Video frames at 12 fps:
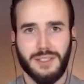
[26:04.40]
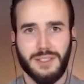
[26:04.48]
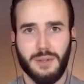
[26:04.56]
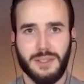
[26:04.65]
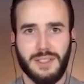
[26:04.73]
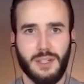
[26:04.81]

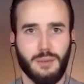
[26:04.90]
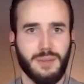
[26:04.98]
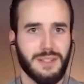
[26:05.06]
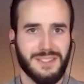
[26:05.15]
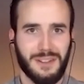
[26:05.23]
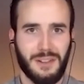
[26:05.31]
strokes here
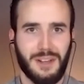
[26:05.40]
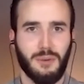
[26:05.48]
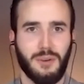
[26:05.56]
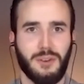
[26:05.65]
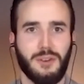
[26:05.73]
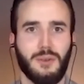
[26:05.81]
because it's a lot
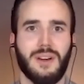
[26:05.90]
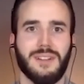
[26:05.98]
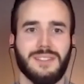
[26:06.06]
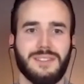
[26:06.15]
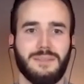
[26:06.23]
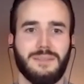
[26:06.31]
more
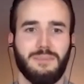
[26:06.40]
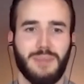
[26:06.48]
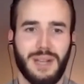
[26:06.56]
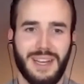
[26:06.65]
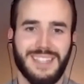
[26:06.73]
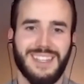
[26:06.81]
nuanced,
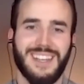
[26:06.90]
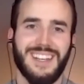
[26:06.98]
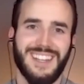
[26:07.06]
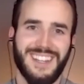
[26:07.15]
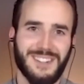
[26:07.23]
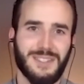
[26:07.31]
but
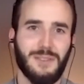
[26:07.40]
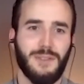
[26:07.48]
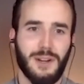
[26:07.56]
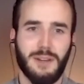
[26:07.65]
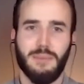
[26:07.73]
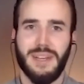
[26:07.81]
here's a
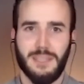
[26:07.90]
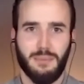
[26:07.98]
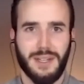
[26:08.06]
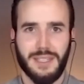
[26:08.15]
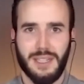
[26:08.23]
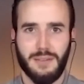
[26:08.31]
very basic
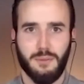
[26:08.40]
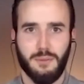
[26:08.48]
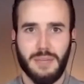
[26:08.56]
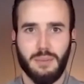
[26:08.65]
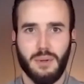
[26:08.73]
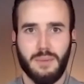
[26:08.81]
breakdown for
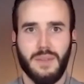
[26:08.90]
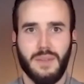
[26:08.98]
people.